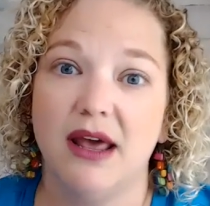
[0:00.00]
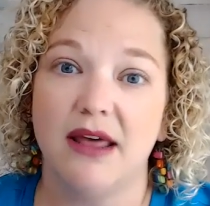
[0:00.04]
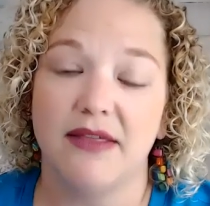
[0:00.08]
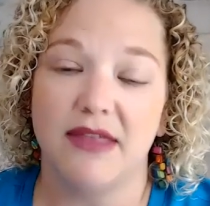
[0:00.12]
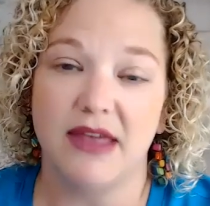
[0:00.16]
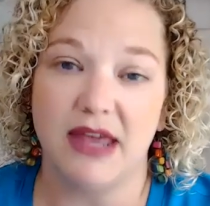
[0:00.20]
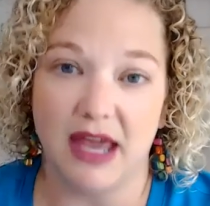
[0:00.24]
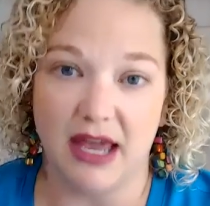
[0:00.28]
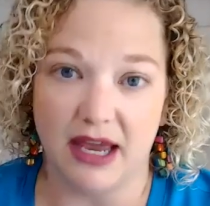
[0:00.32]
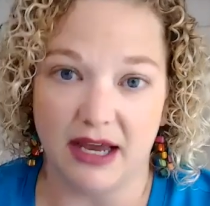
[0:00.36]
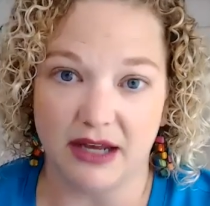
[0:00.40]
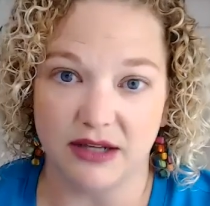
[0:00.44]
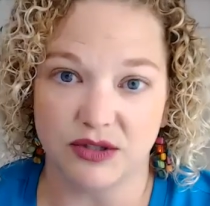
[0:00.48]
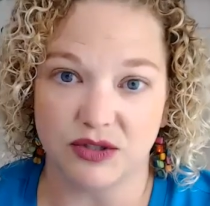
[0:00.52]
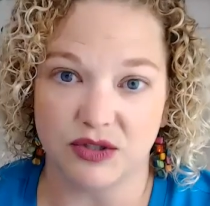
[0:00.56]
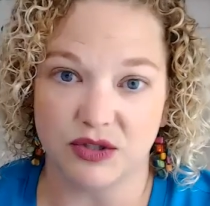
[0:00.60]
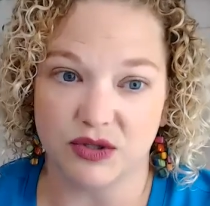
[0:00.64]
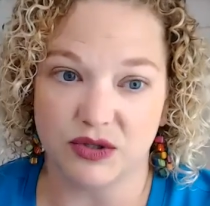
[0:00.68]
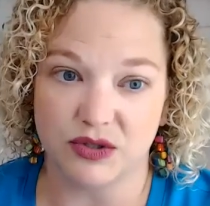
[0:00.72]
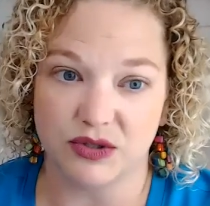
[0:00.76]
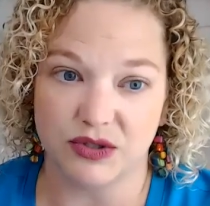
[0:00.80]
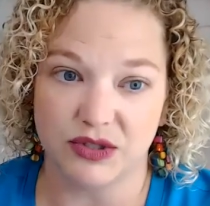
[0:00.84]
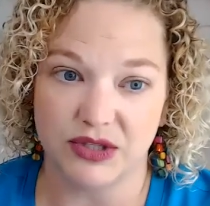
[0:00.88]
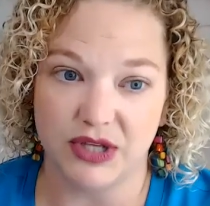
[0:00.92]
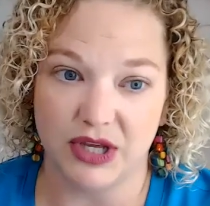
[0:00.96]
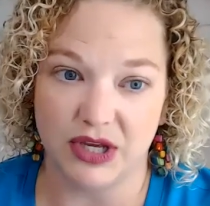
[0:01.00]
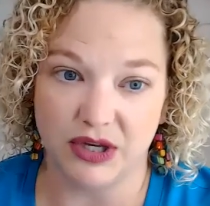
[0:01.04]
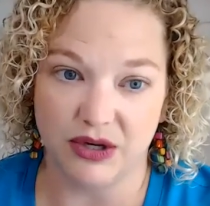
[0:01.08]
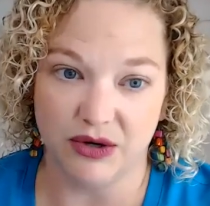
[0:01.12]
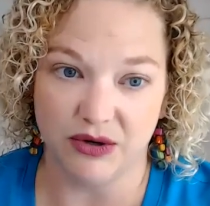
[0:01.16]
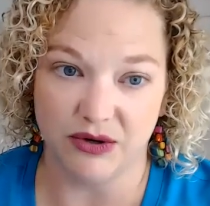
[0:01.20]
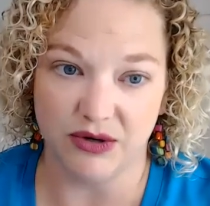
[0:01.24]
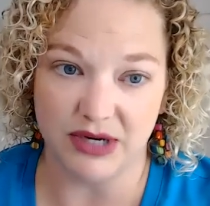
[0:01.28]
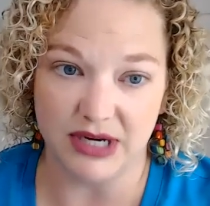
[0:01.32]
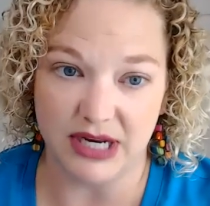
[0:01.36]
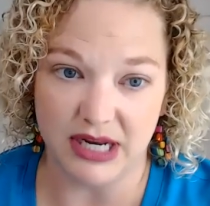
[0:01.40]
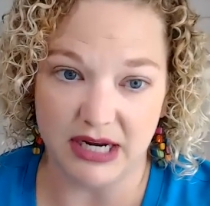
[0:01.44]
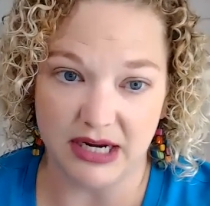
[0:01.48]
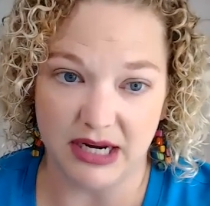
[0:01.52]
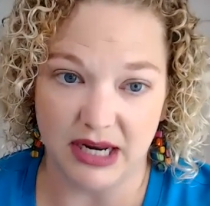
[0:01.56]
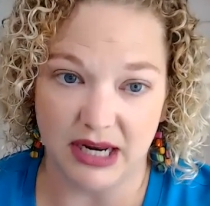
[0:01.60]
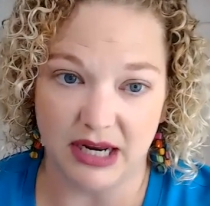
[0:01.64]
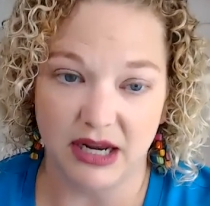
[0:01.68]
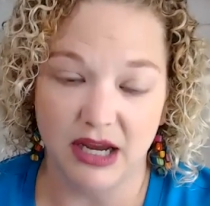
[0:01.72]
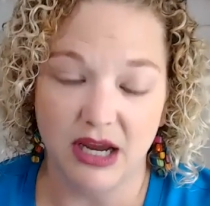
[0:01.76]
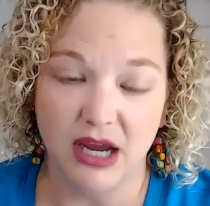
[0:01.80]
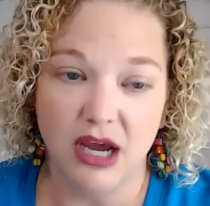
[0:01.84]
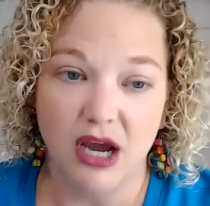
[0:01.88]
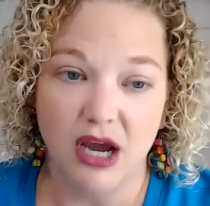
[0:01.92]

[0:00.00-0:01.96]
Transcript: the answers that you're needing.